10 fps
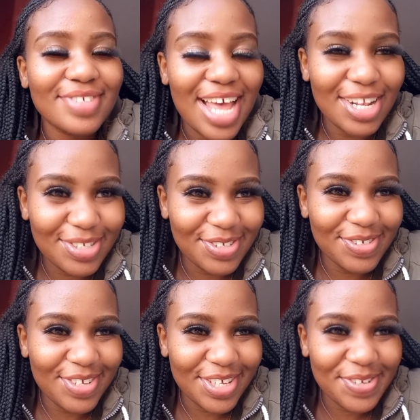I'll do
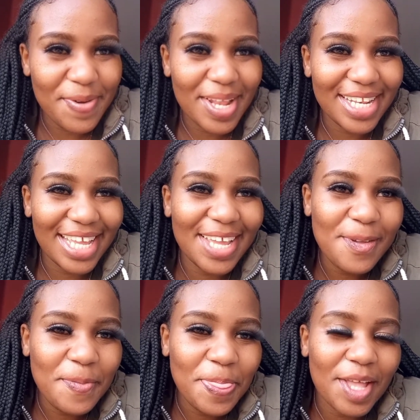good one day.
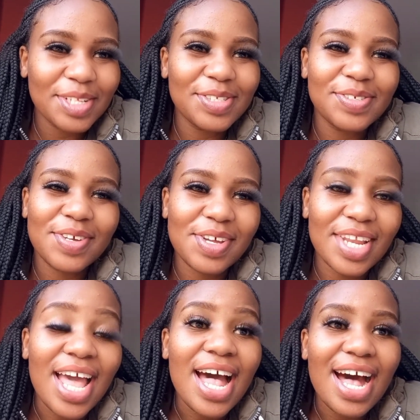I'll do
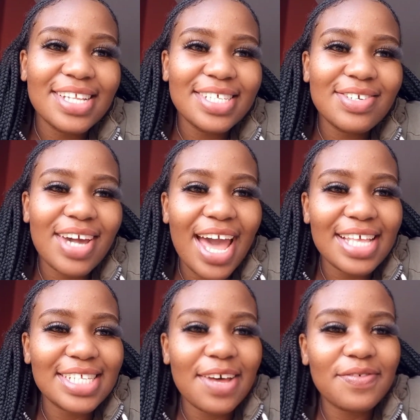good. I'll see you
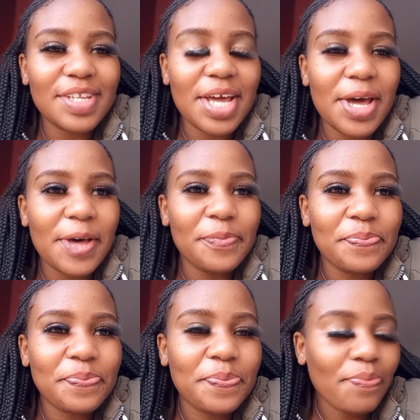guys after
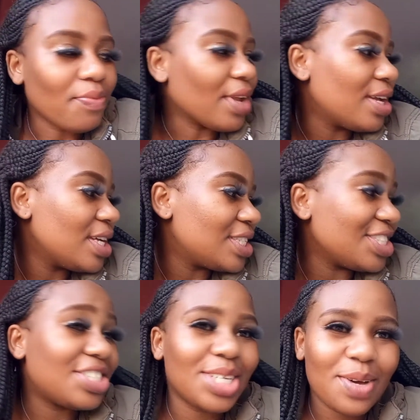
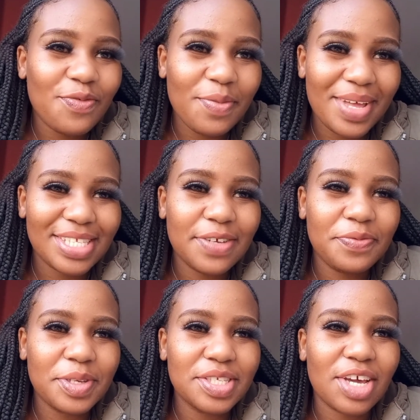dishing up for myself,
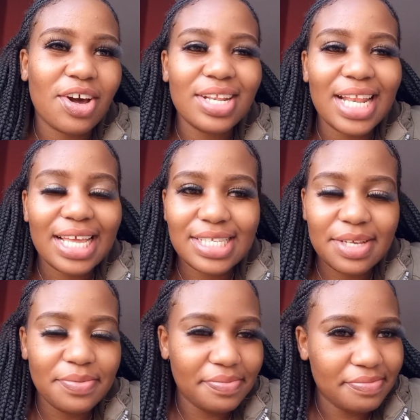because I got like
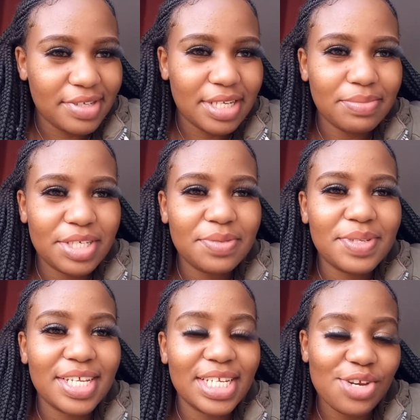some some chips
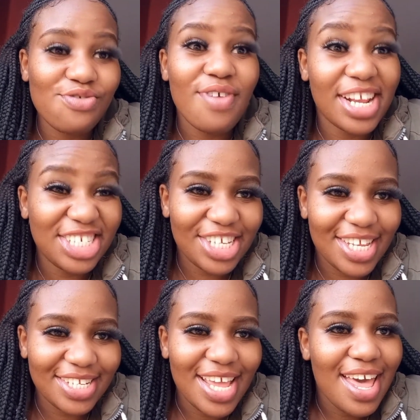and
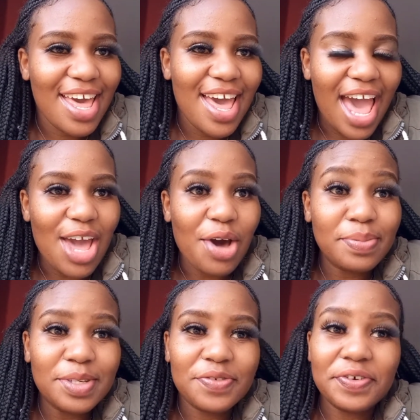Russian. I
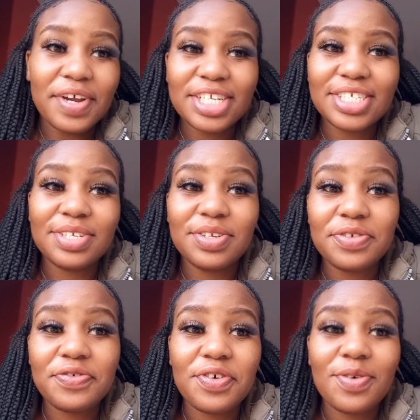opted for Russian, not
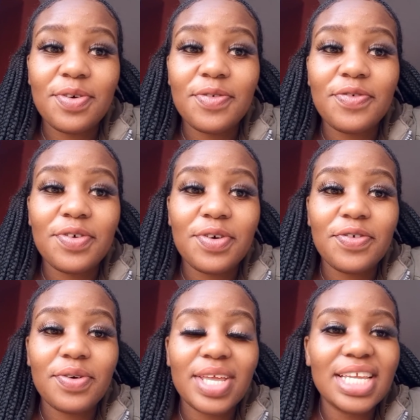for for
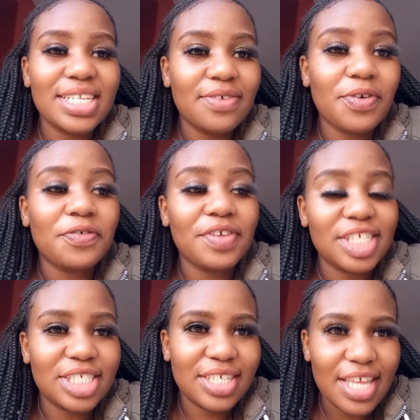yini, for fish.